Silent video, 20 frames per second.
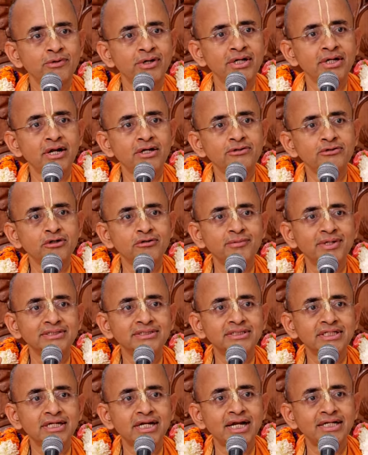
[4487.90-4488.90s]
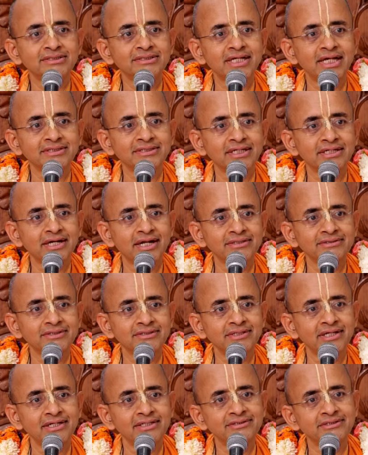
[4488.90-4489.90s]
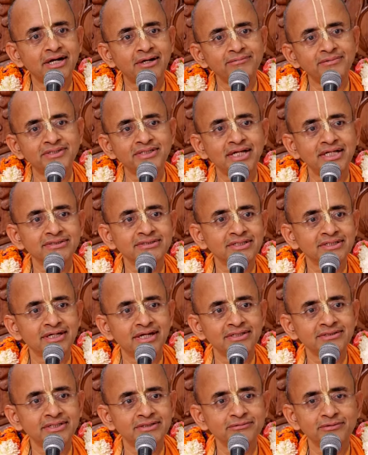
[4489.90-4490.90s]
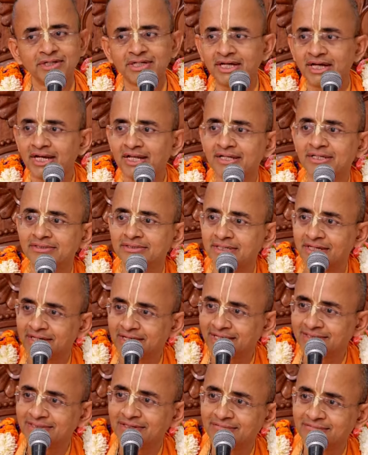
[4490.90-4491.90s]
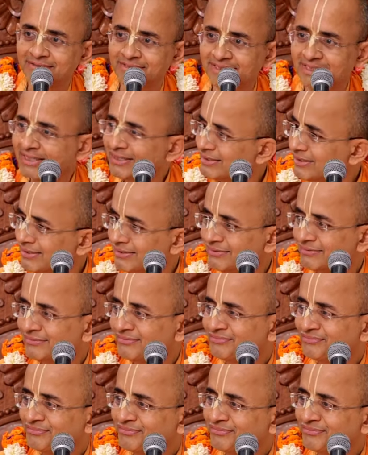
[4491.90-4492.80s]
So one or two months he ran Sanskrit classes. Then he stopped the Sanskrit classes, only Hare Krishna class after that.